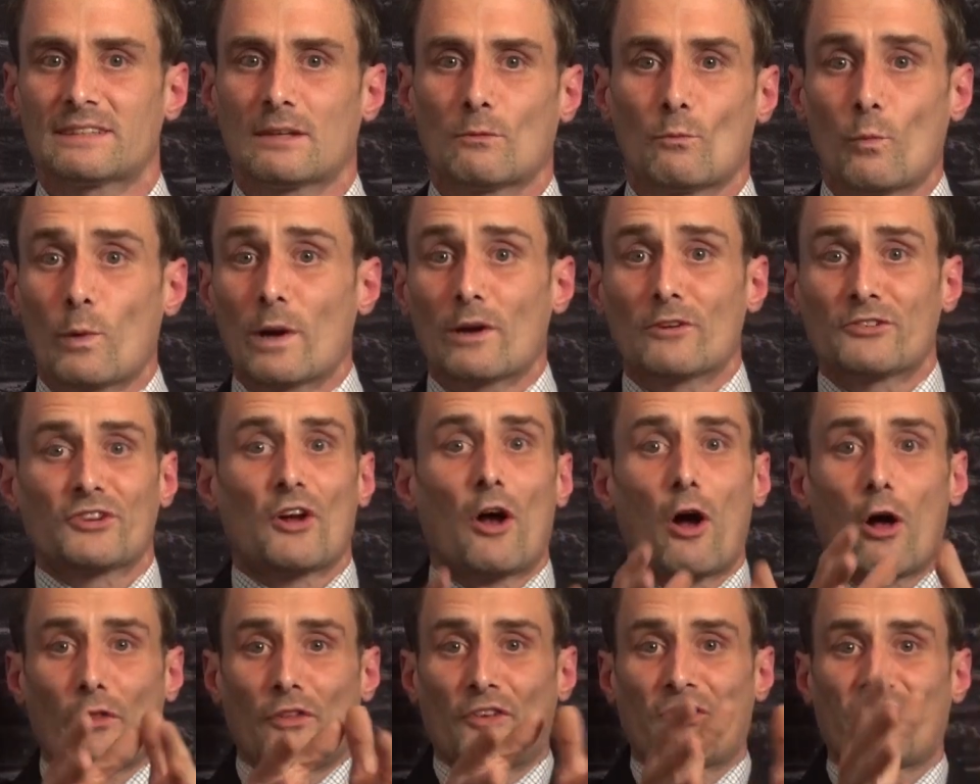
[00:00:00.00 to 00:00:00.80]
And where's
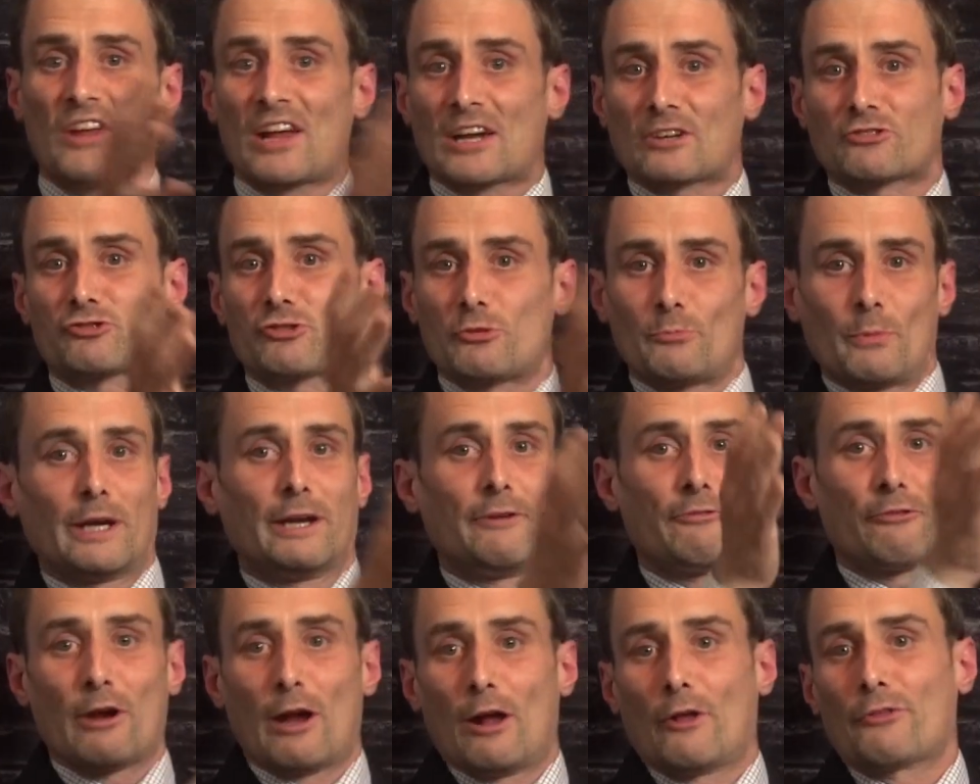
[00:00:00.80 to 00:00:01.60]
all this extra money
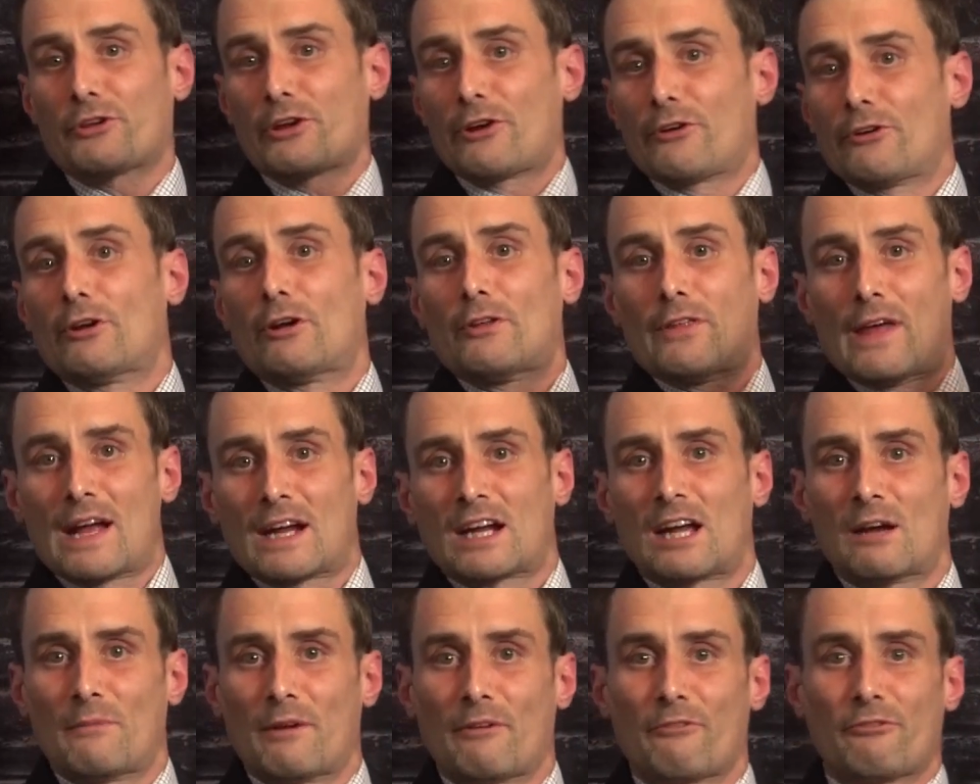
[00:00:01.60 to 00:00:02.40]
for healthcare and all that
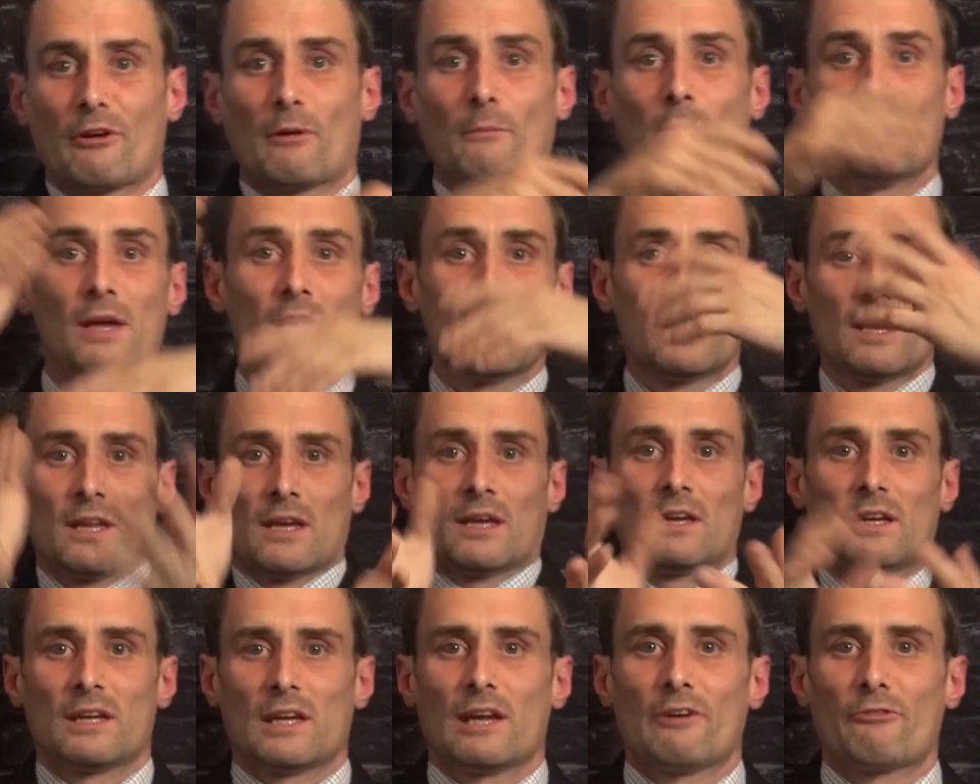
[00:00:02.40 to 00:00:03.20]
coming from
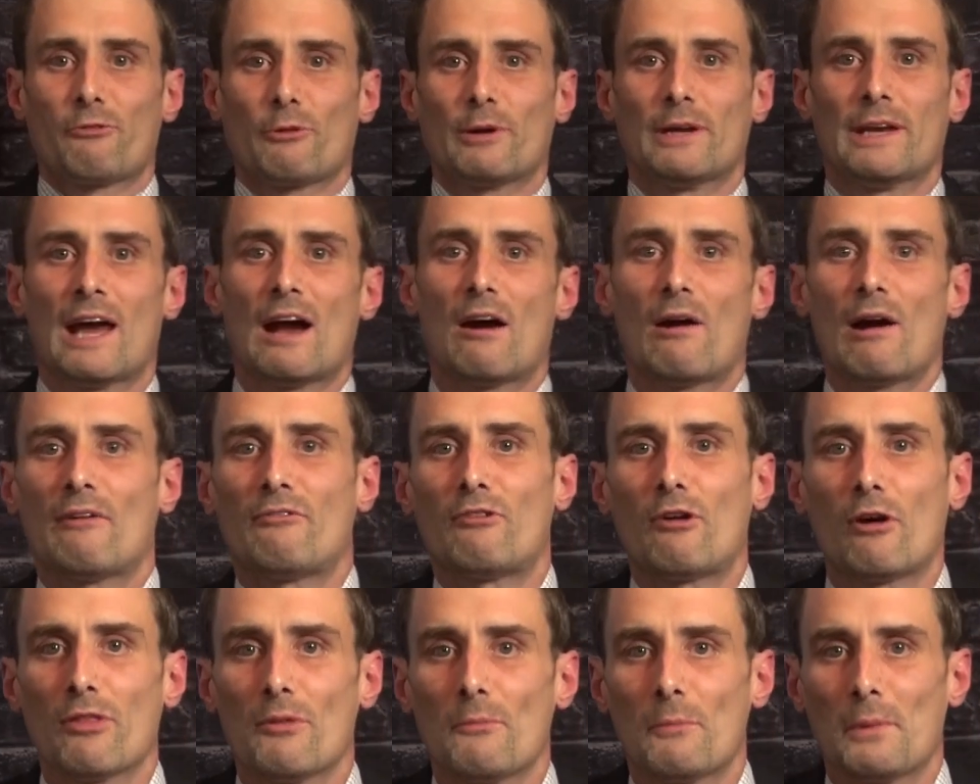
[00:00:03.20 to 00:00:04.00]
if we now have
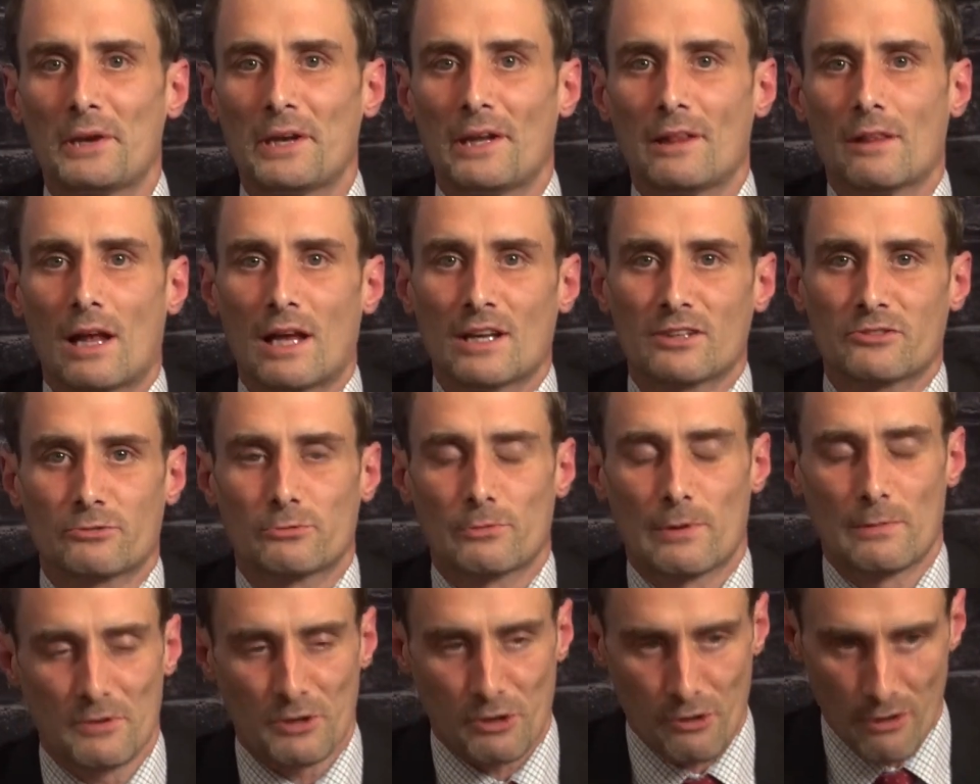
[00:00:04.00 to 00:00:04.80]
all the money lost
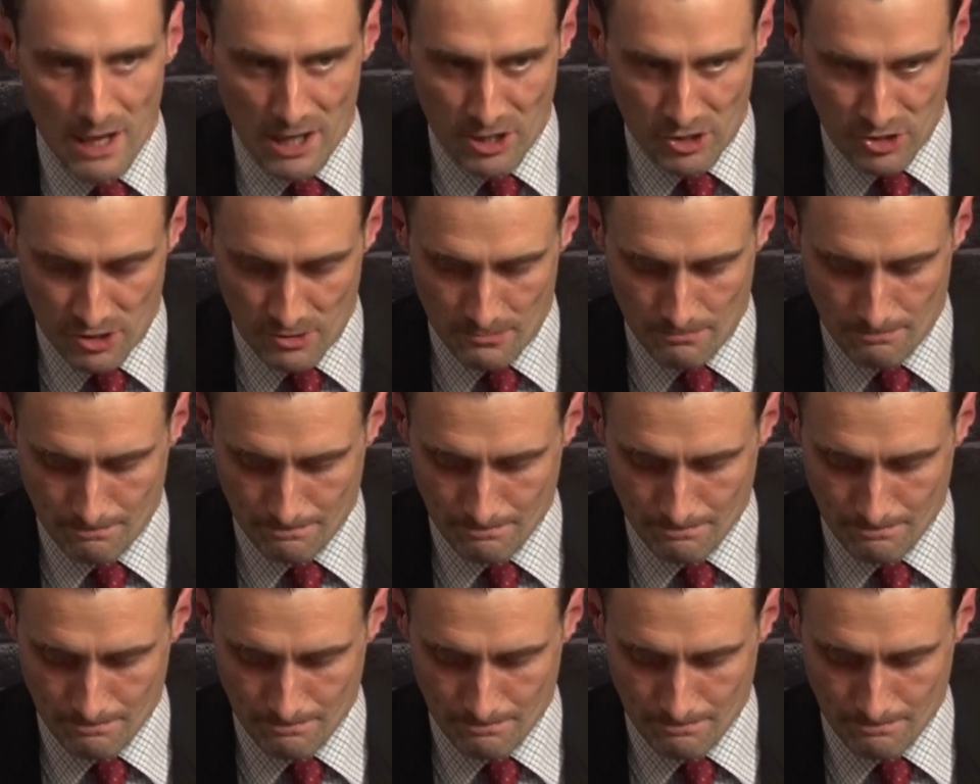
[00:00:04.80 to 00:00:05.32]
through immigration?